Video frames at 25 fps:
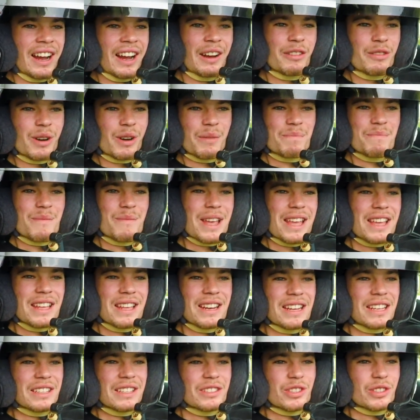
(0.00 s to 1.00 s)
but
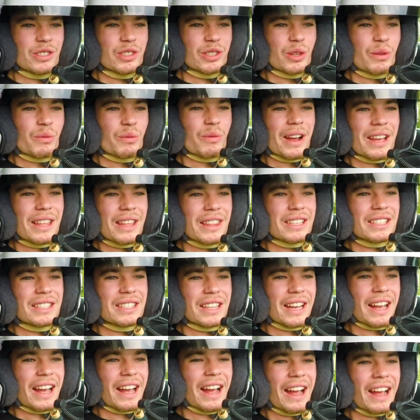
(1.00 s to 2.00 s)
mainly it's just the way this
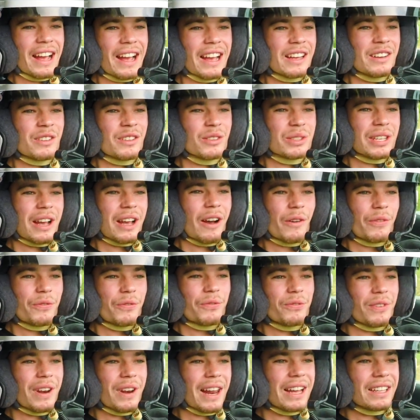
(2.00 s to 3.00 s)
thing handles, how
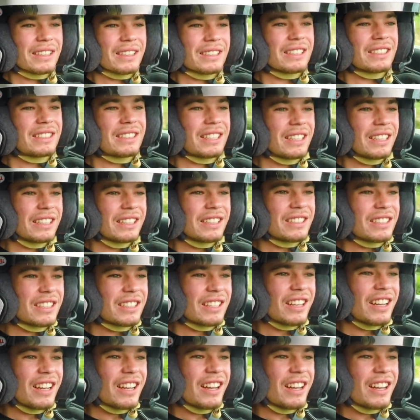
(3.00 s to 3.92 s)
flat it is.